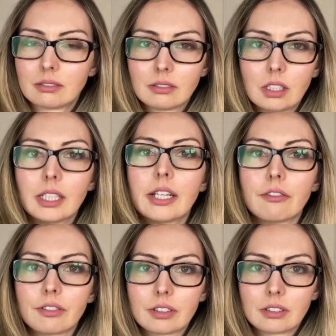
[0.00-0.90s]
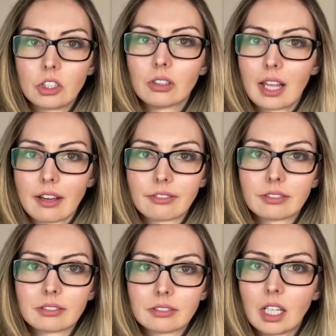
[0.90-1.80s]
live your life
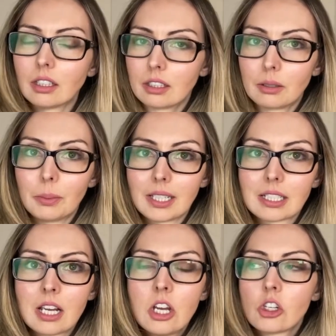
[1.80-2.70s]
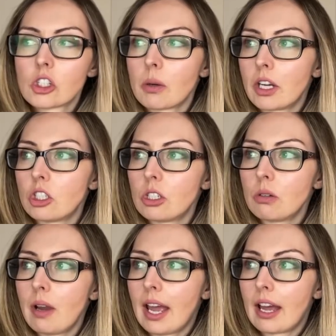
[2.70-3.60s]
a little bit. So I do
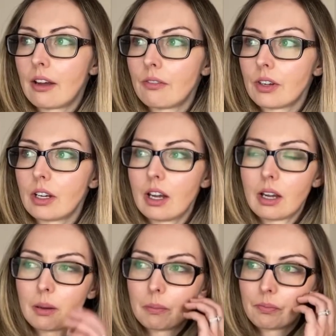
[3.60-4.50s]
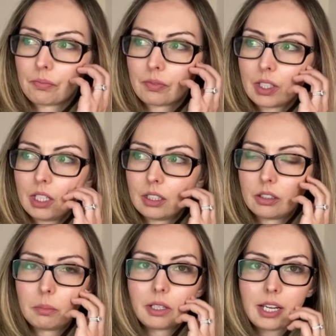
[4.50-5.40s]
have a little
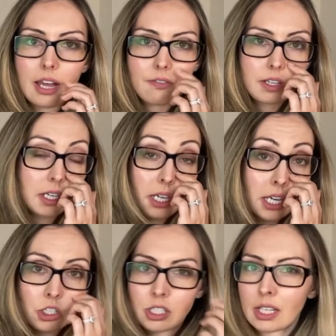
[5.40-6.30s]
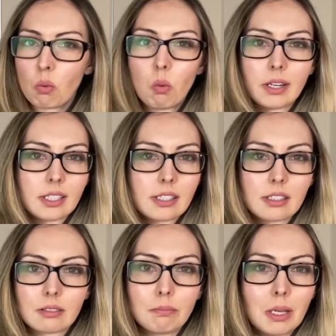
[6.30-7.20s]
bit of caffeine, again, just like once,
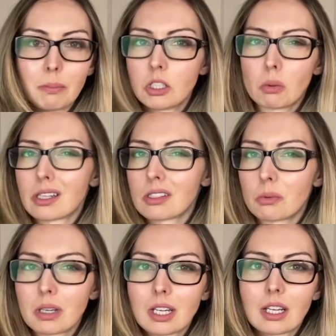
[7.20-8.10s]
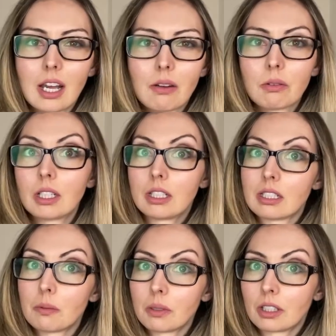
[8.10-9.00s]
maybe twice a week. I really
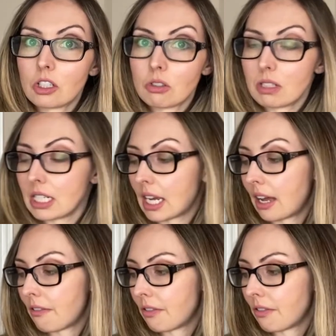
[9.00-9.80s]
typically do decaf.